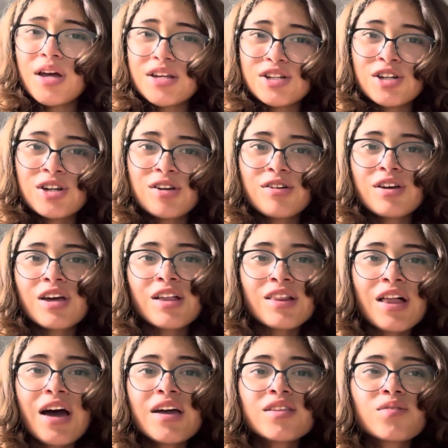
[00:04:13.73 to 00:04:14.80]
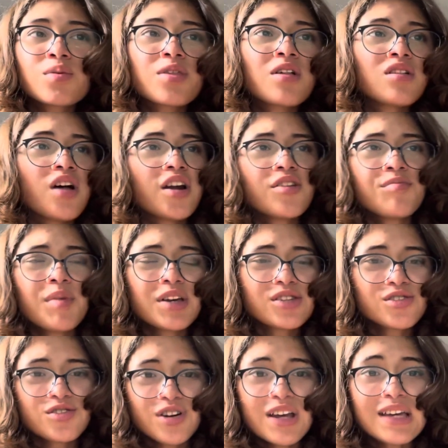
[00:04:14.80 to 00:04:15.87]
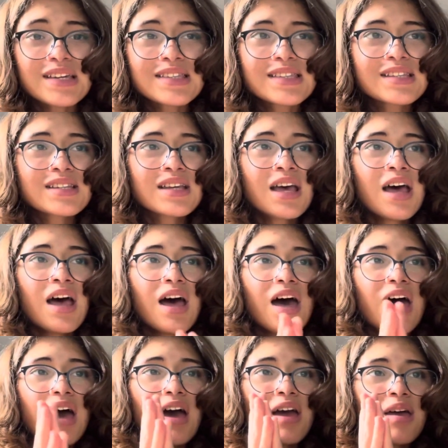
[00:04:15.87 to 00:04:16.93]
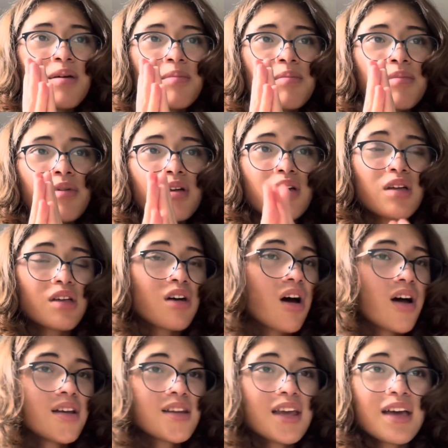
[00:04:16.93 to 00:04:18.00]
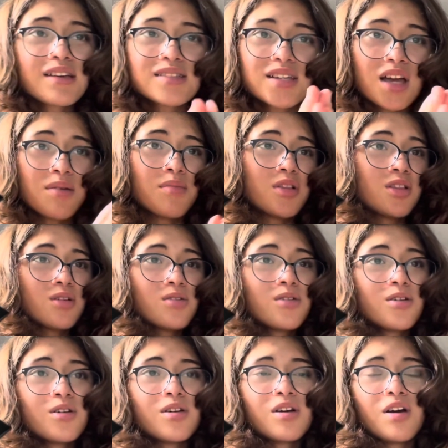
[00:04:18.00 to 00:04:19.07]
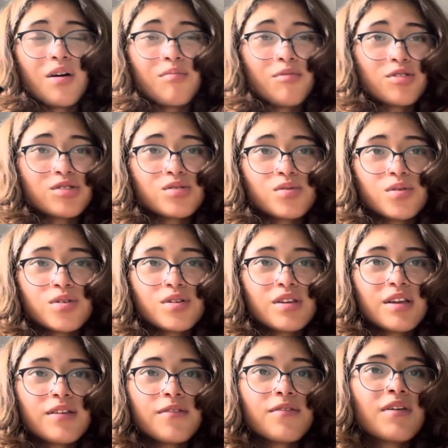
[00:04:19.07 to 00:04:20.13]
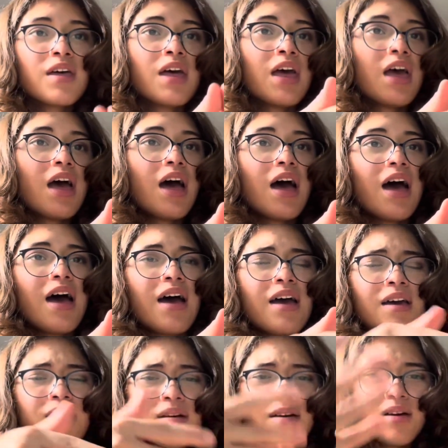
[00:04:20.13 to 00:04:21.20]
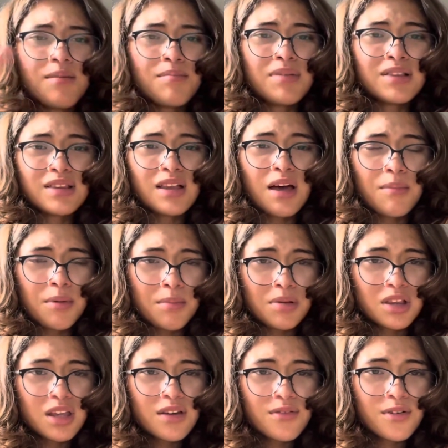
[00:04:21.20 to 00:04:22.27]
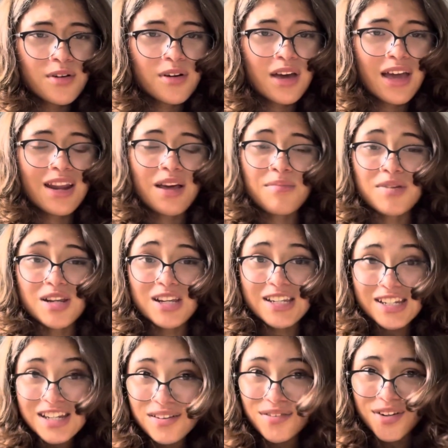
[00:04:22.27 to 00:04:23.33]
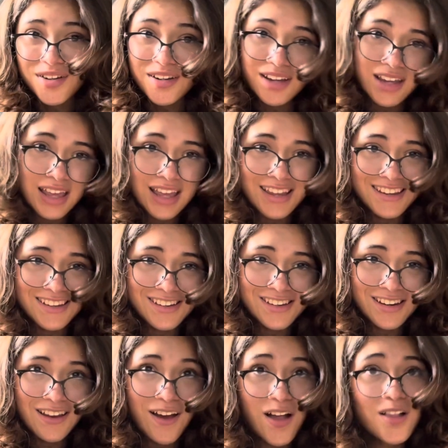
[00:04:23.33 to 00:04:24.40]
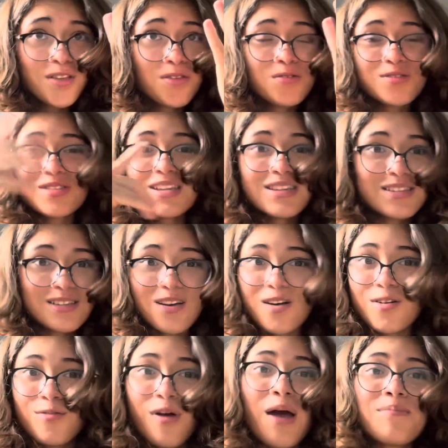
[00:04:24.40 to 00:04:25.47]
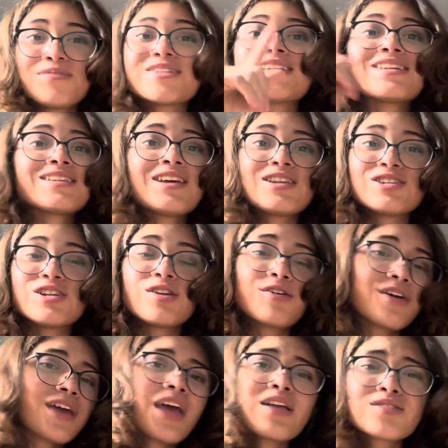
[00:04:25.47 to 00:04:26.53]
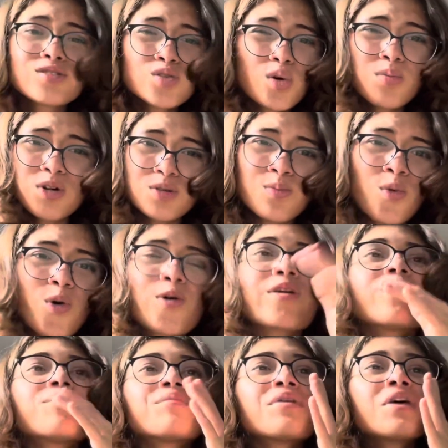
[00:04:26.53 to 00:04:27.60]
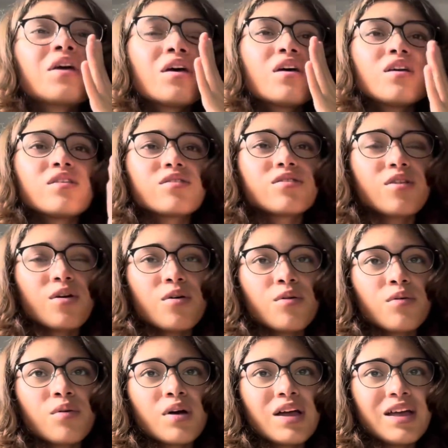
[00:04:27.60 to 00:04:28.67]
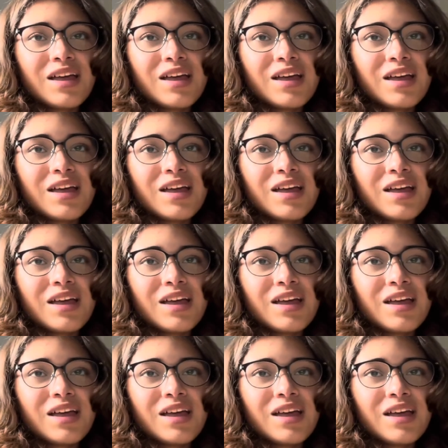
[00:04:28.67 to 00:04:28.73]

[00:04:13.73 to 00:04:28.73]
engineering aligns with a lot of my strengths. I'm a context, I'm a learner, I'm resourceful, I'm a believer, and I'm an achiever. And all of those things are wrapped in engineering and so much more. So